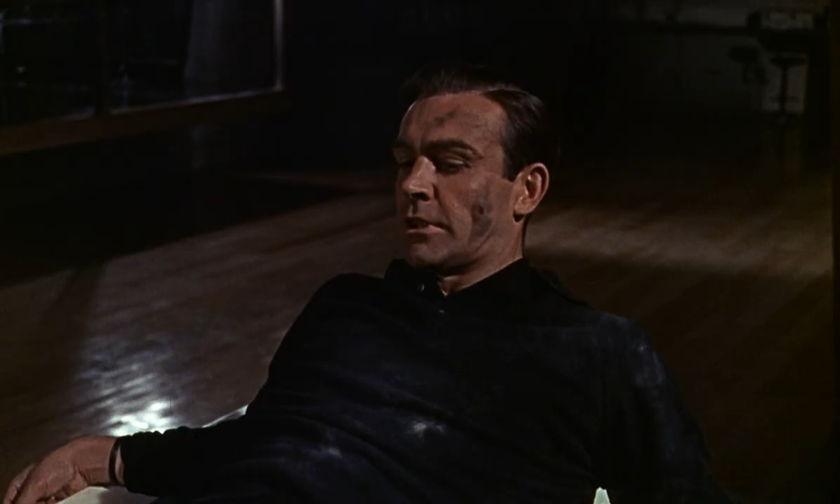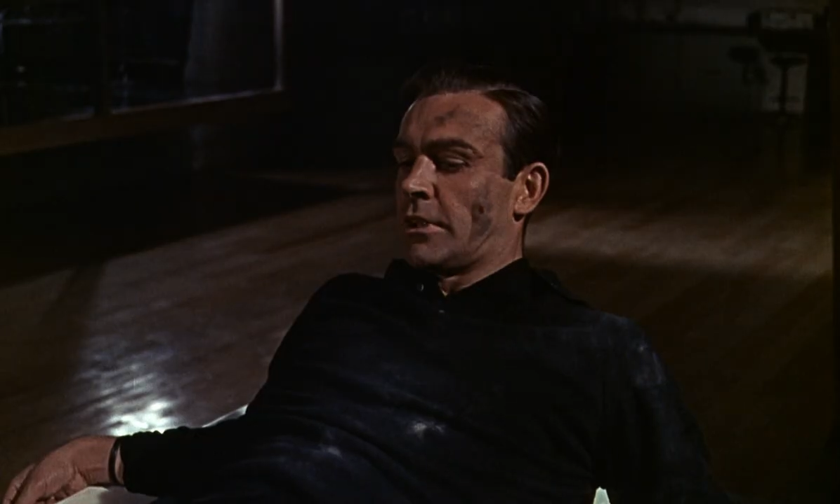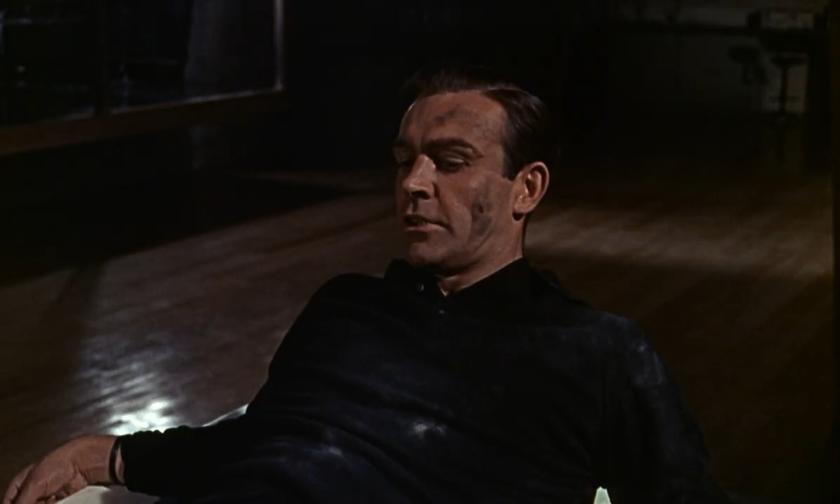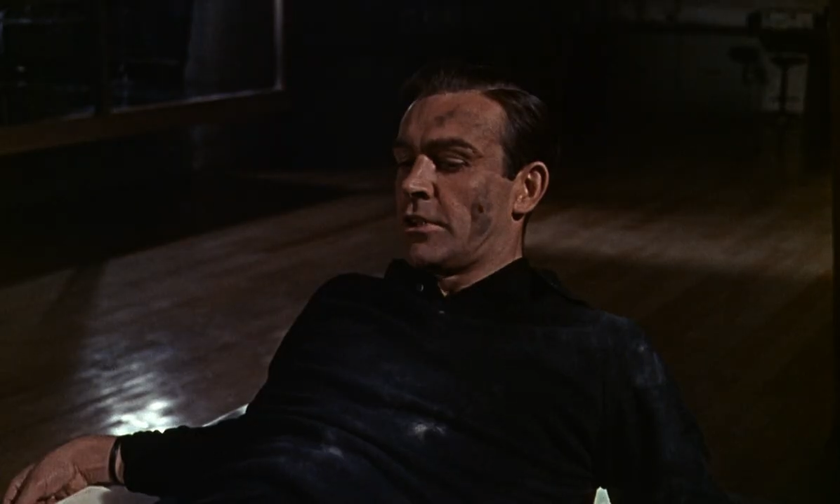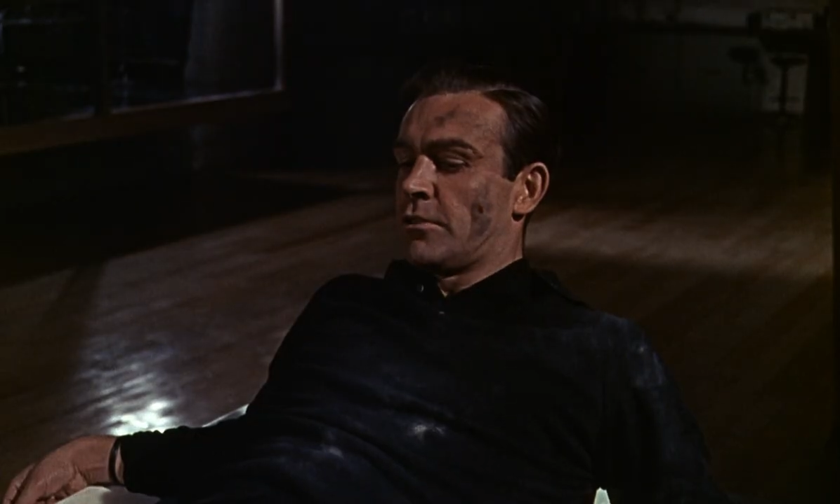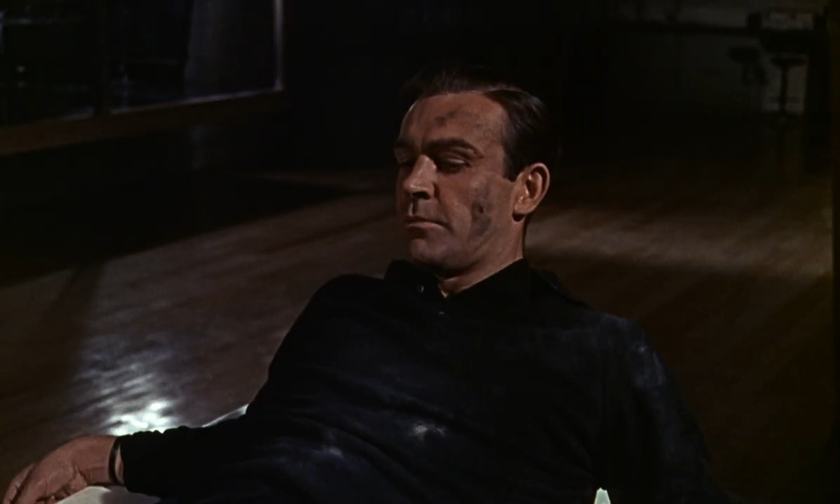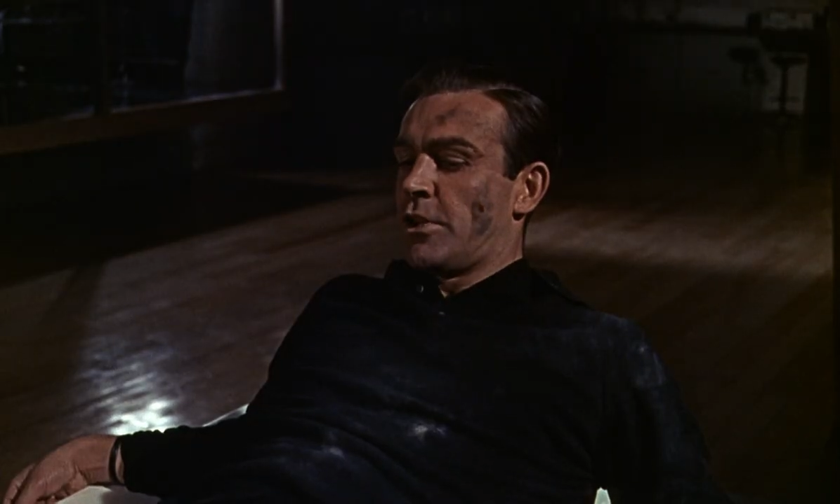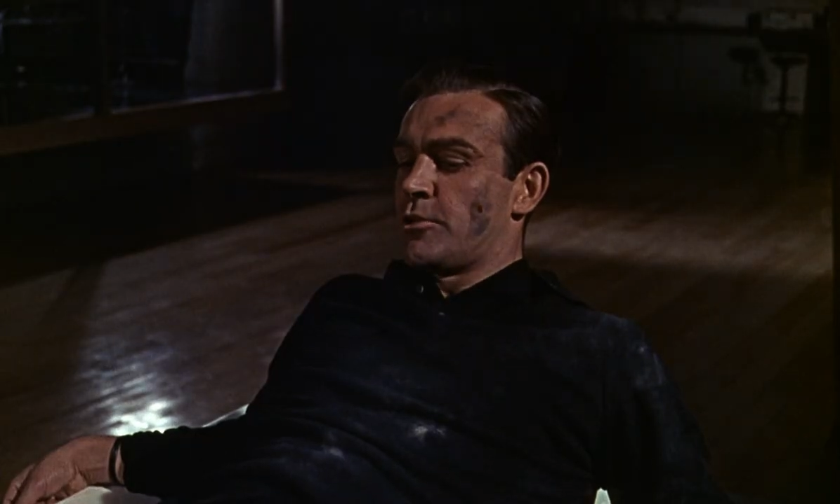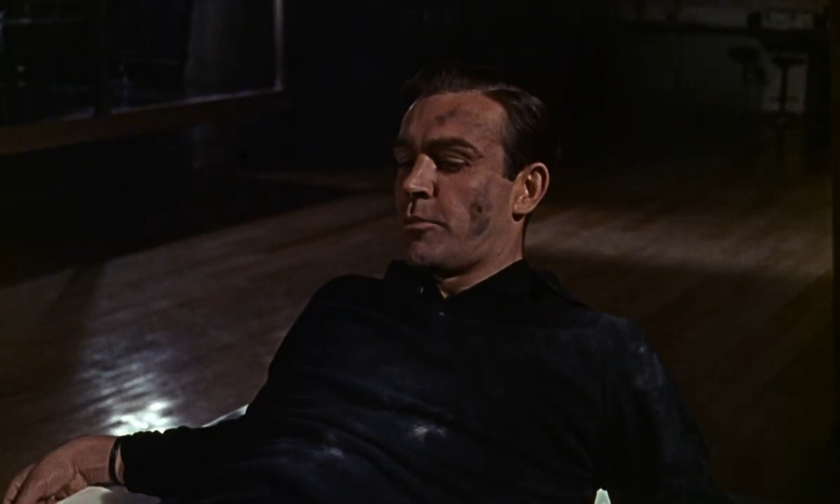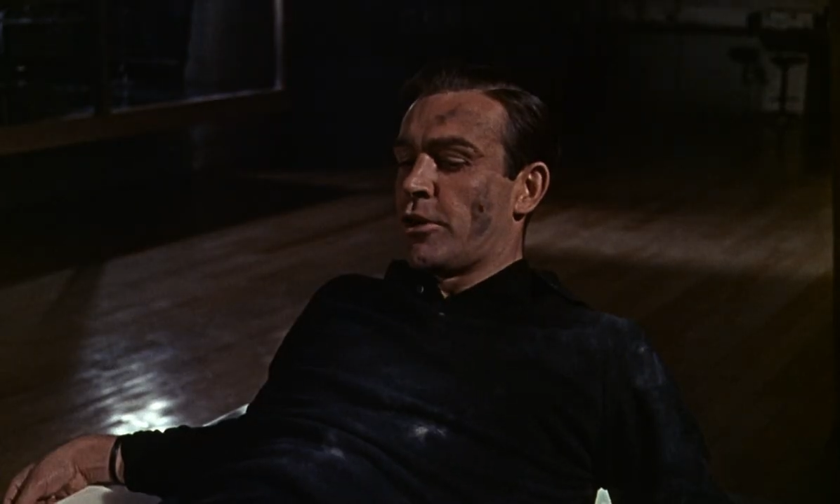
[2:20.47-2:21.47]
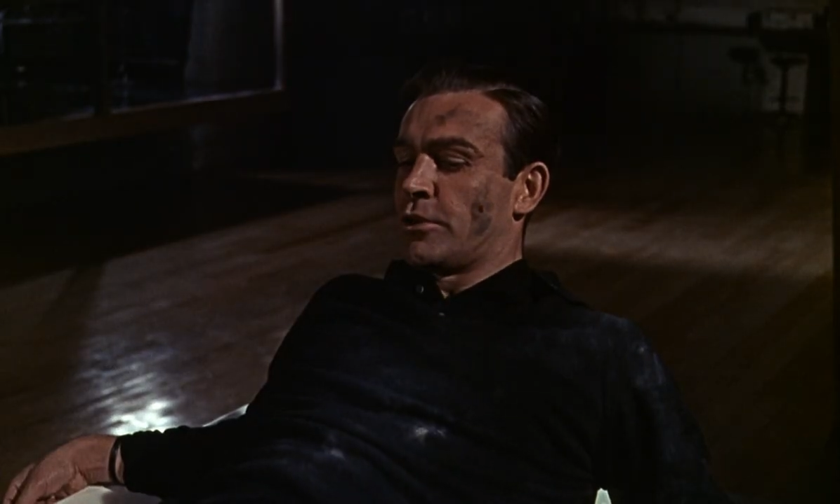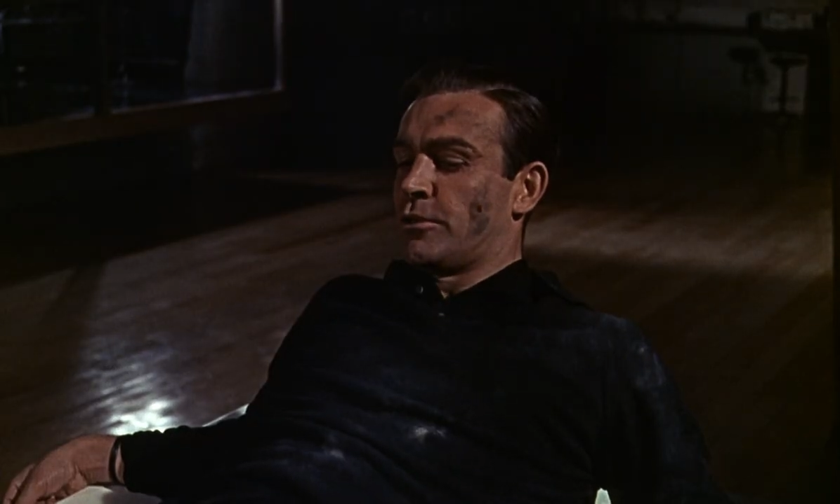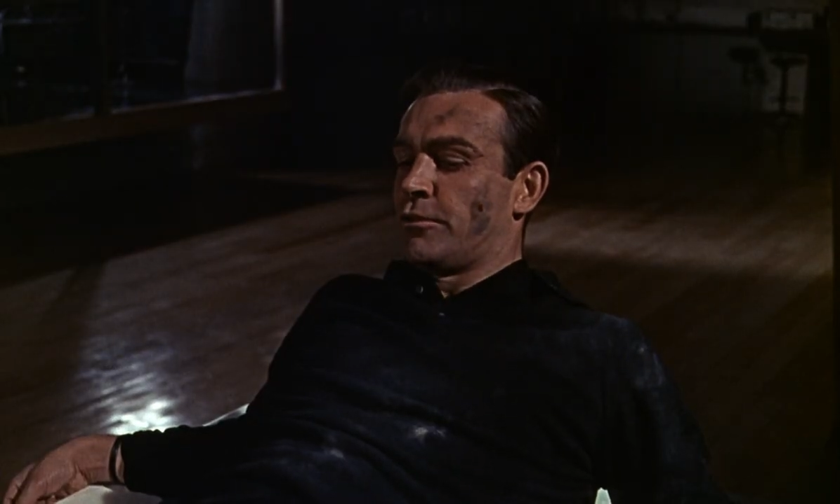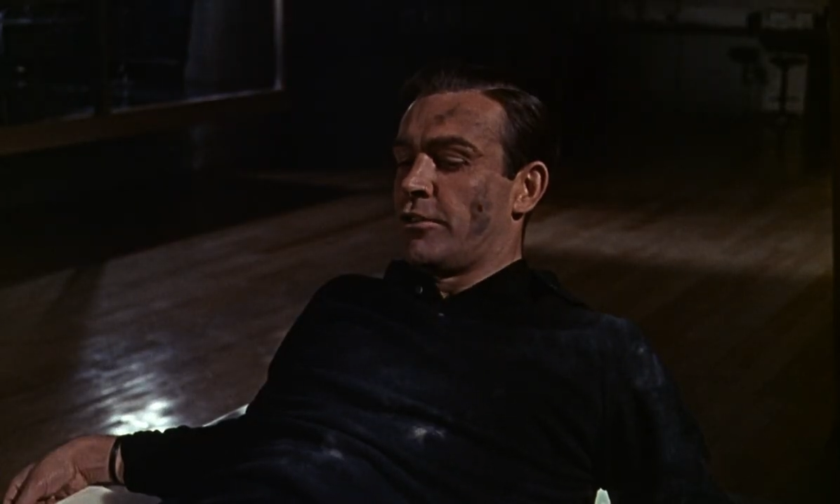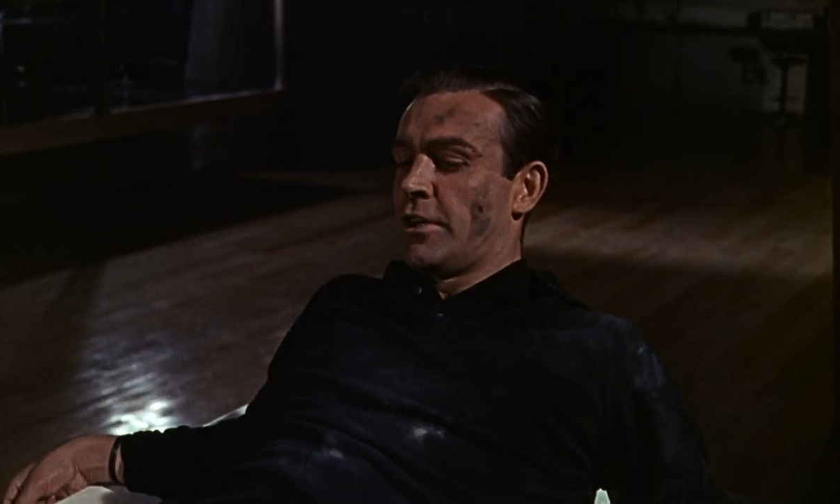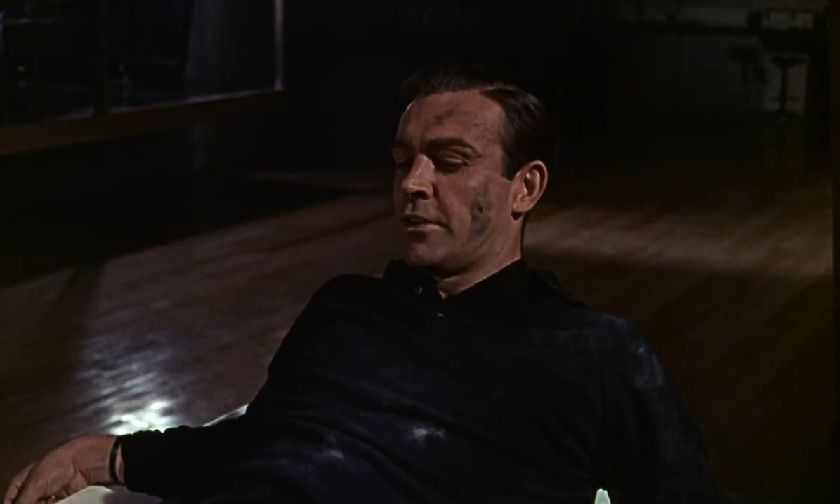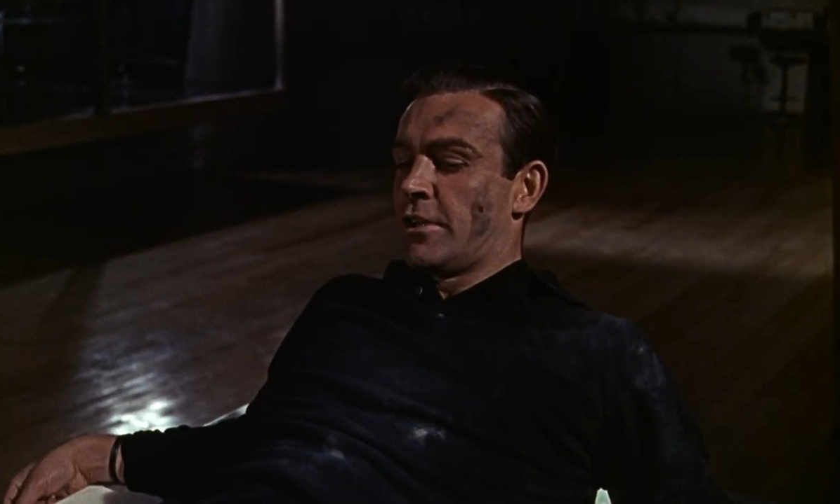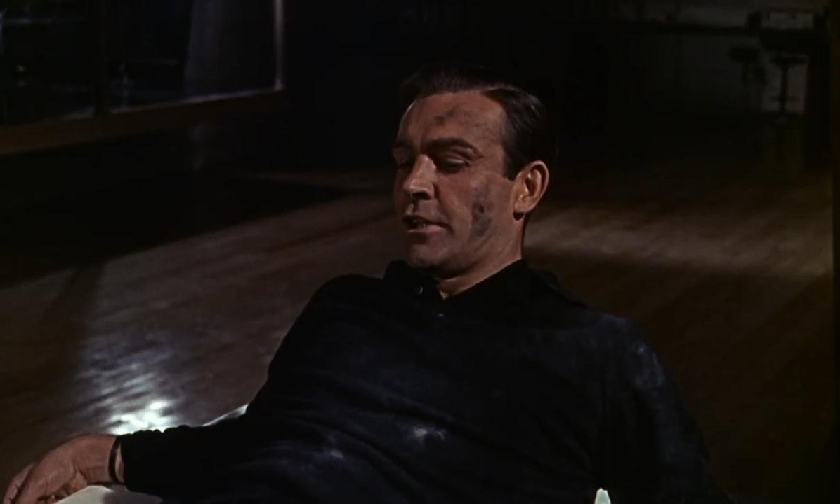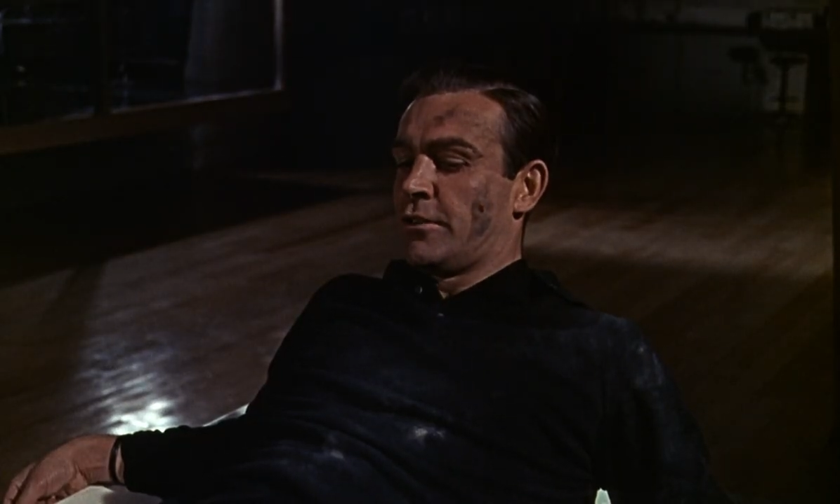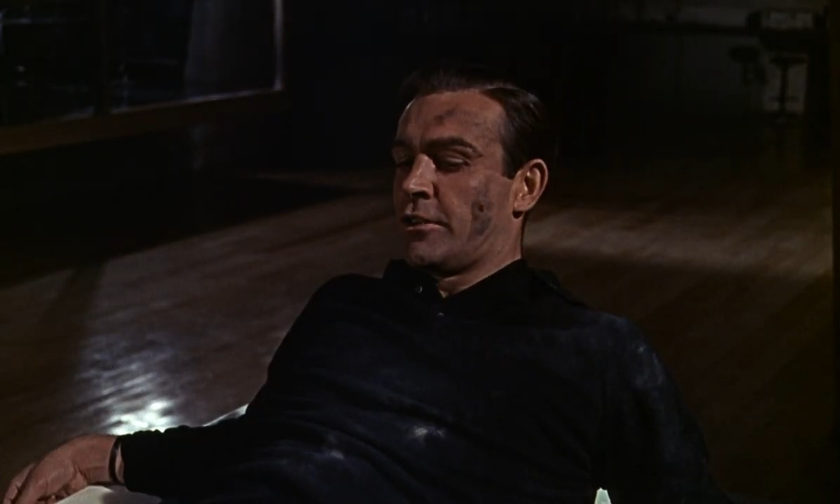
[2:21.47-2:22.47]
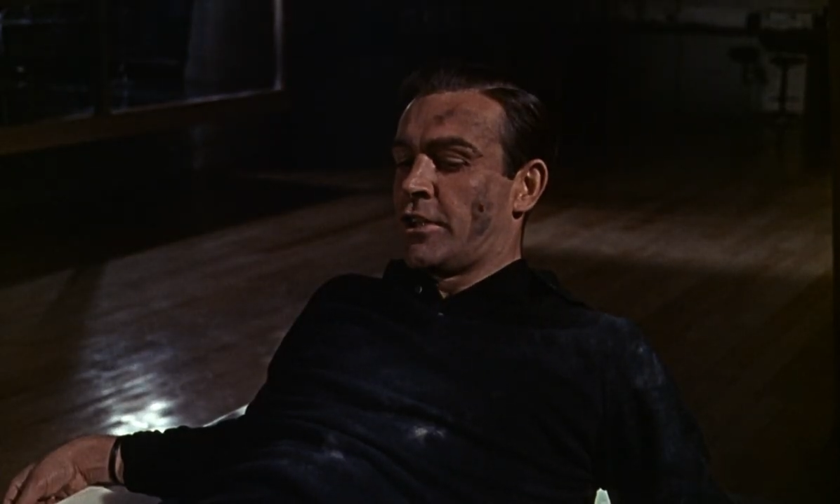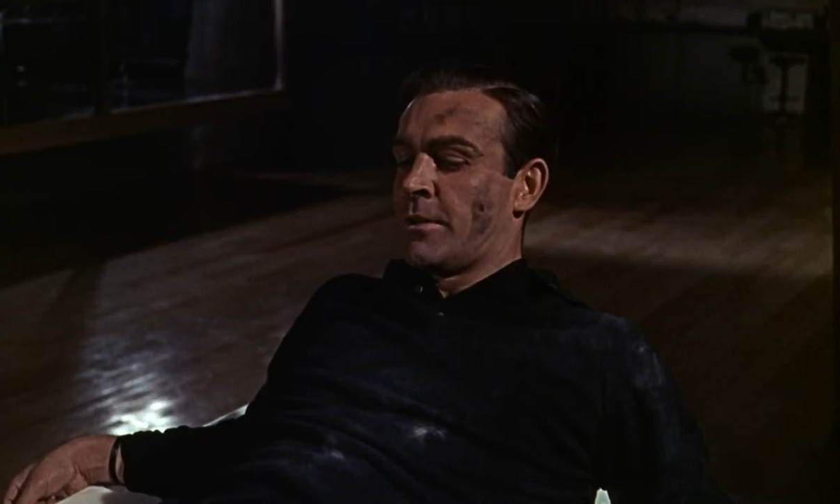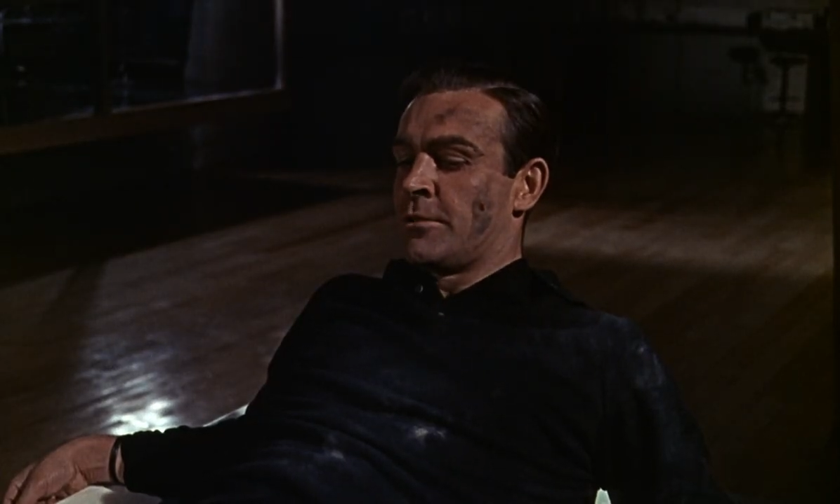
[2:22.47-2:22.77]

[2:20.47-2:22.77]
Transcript: I think you've made your point, Goldfinger. Thank you for the